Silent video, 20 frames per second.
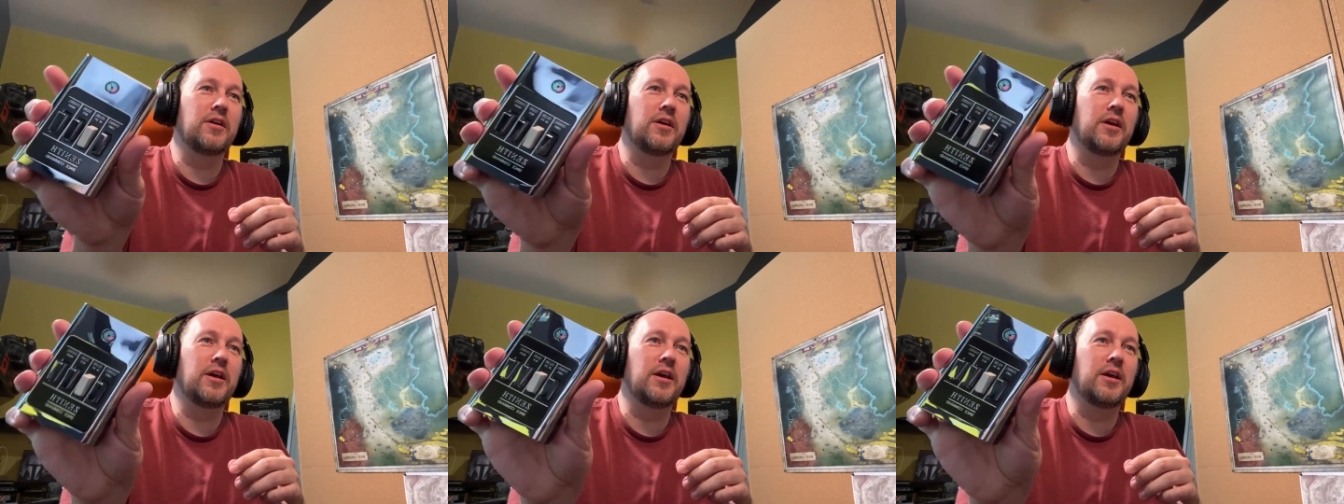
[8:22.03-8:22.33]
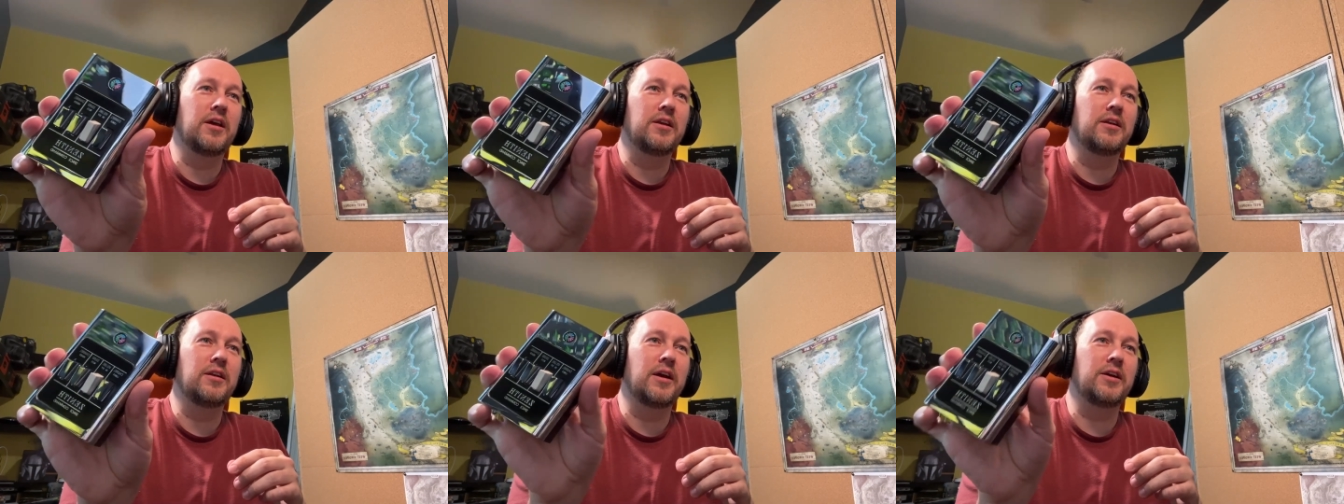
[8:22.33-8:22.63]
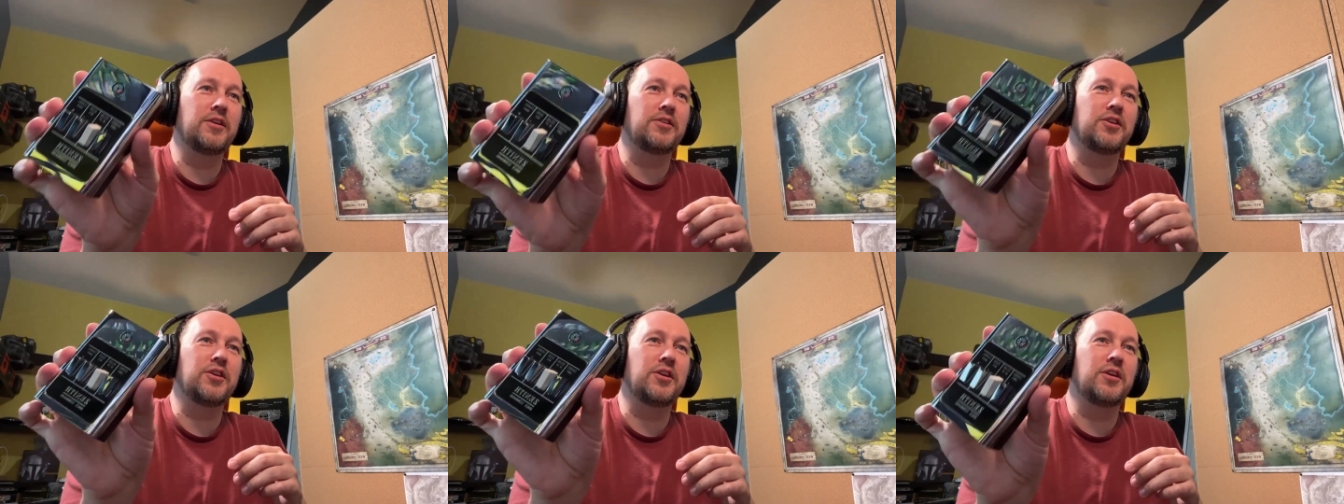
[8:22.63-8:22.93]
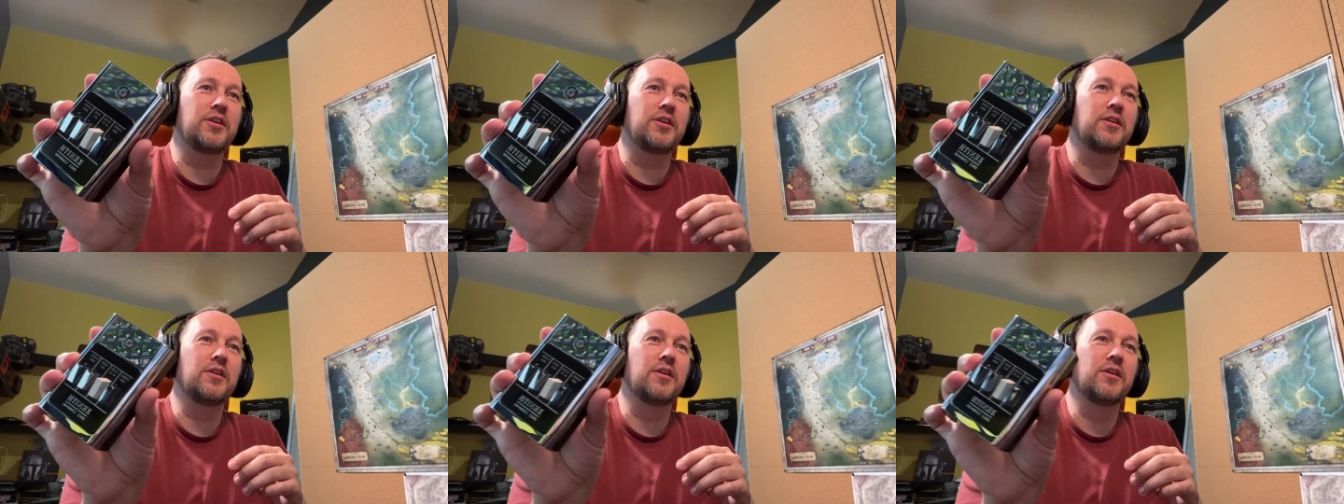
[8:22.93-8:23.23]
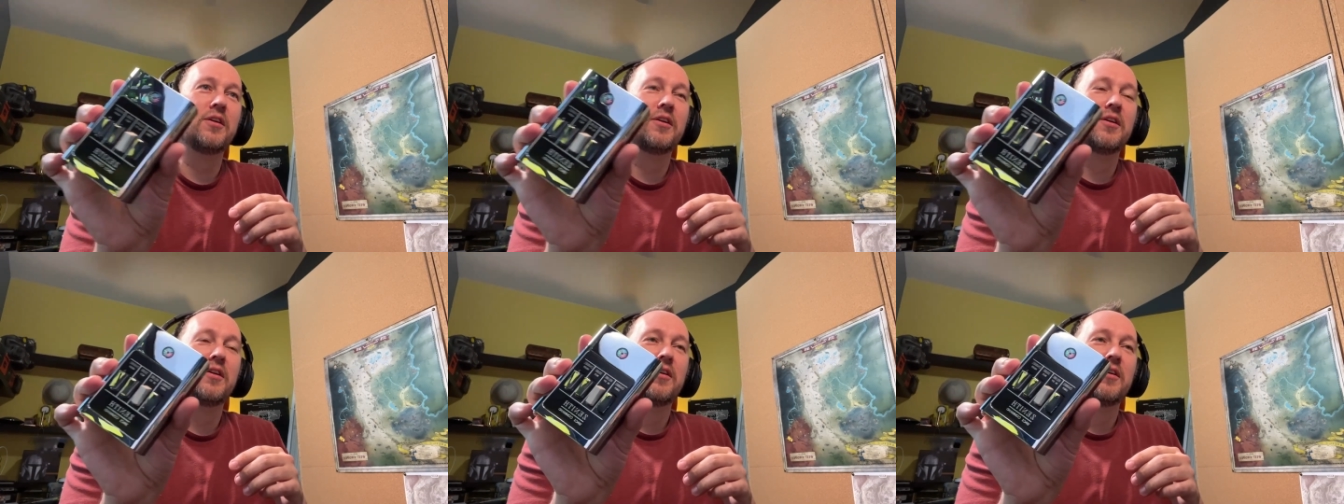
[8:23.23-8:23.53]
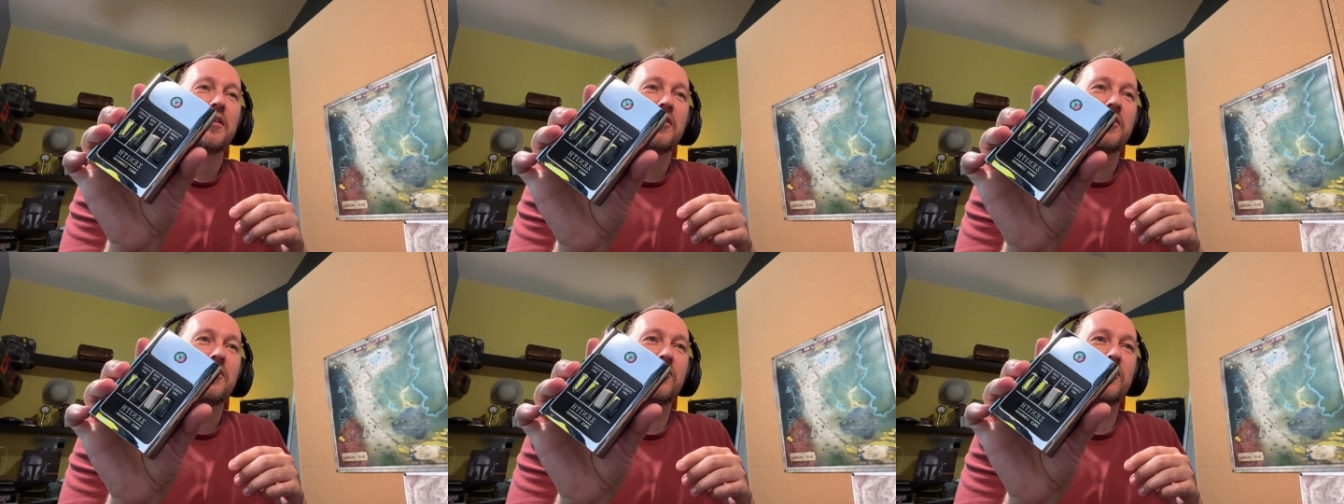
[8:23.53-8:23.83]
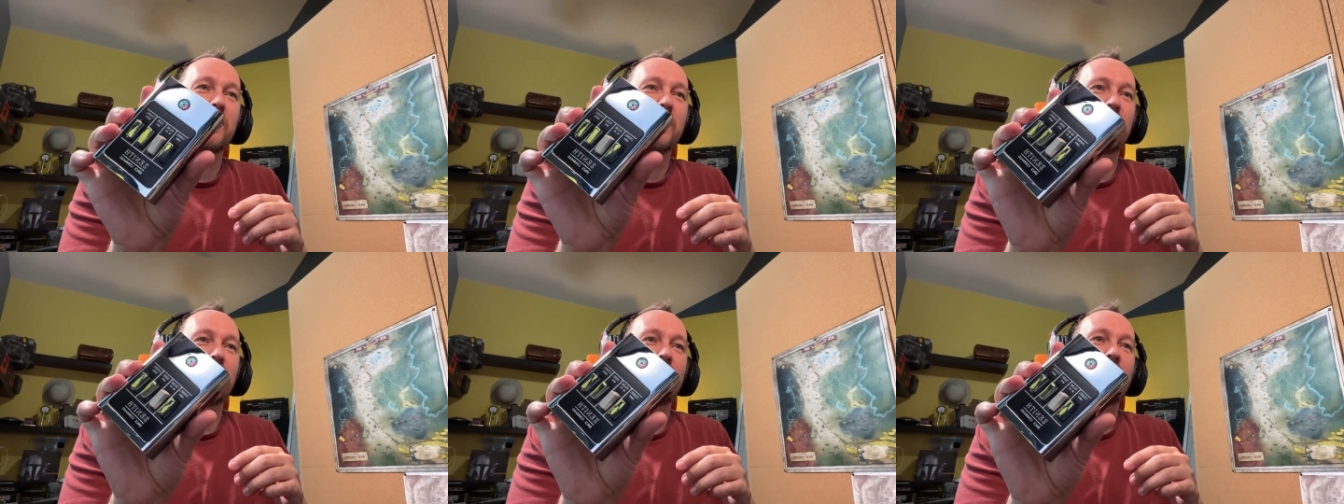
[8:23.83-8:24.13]
a
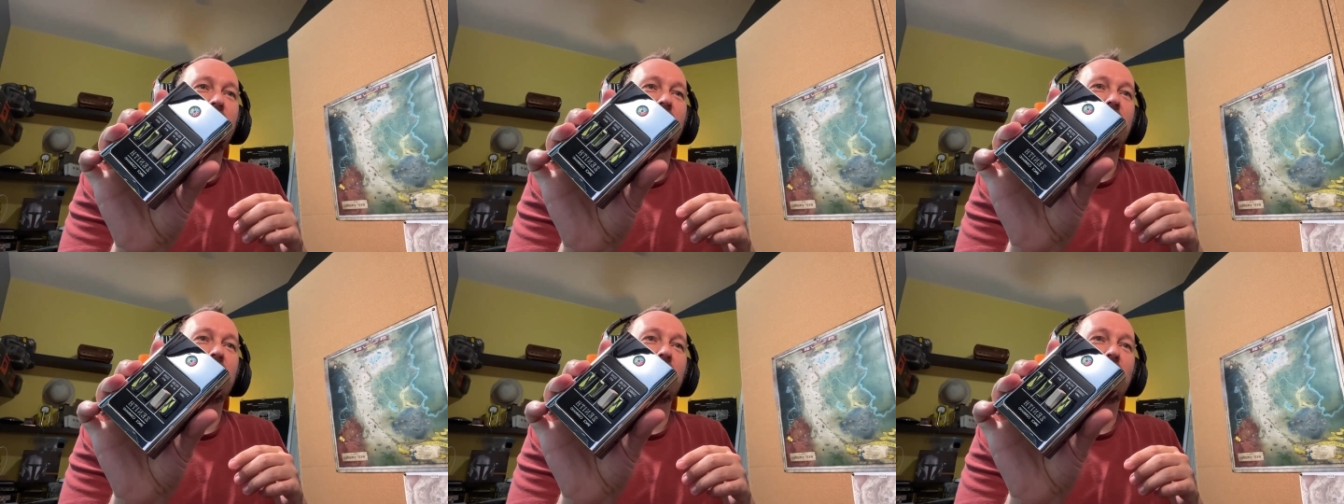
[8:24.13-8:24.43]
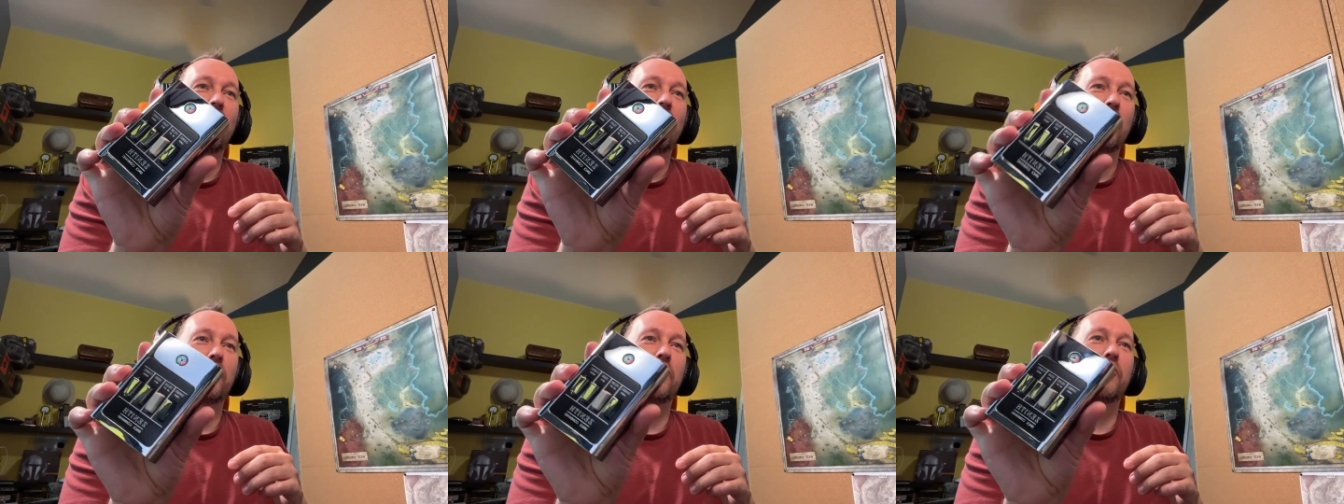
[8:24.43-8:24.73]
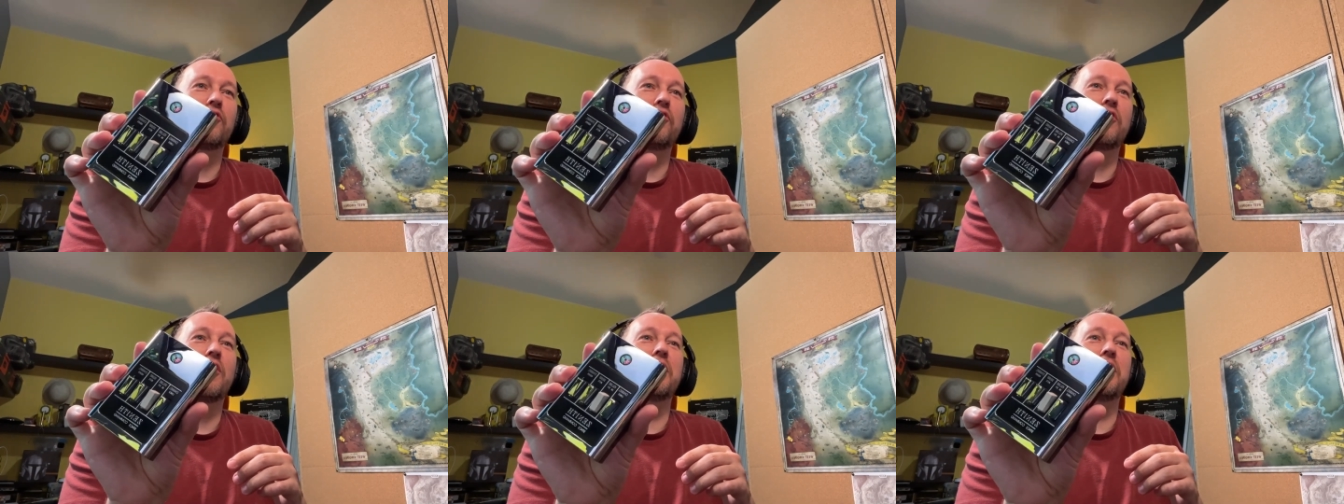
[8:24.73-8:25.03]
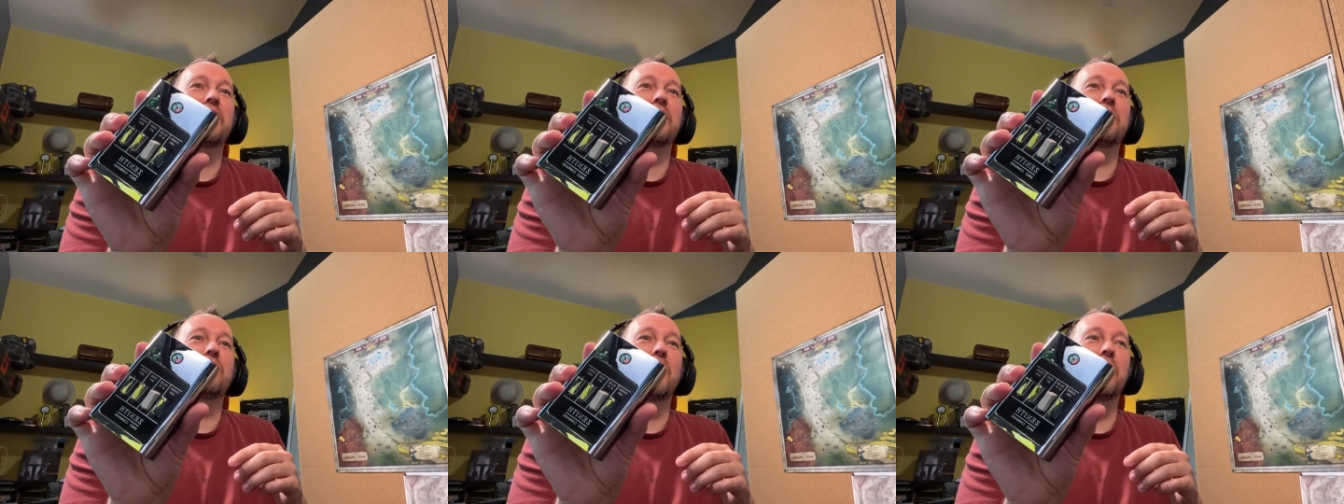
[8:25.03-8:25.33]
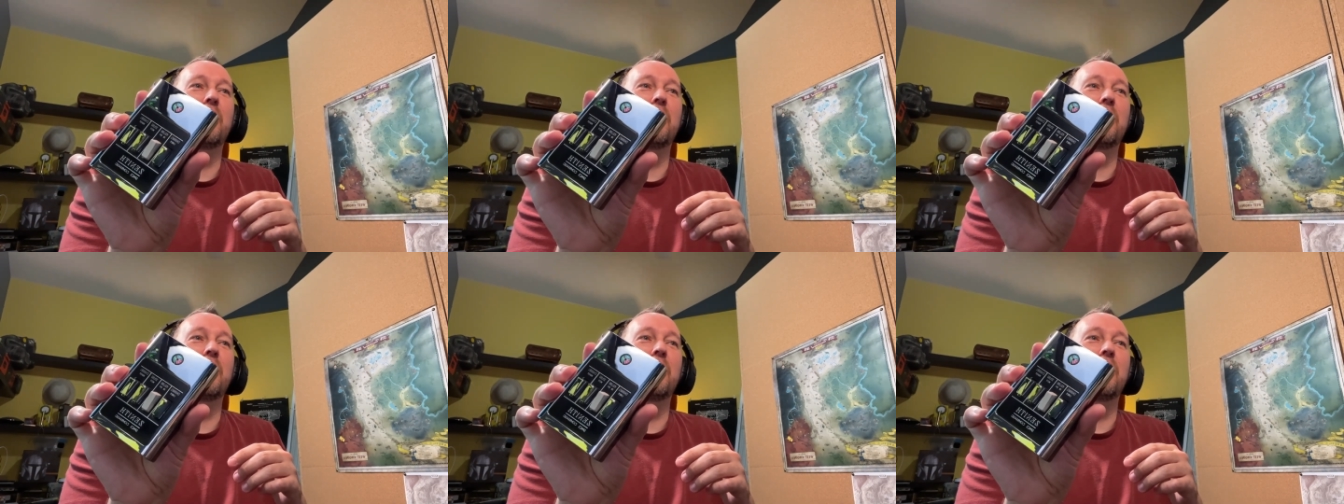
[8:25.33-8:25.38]
1960s ultrasonic remote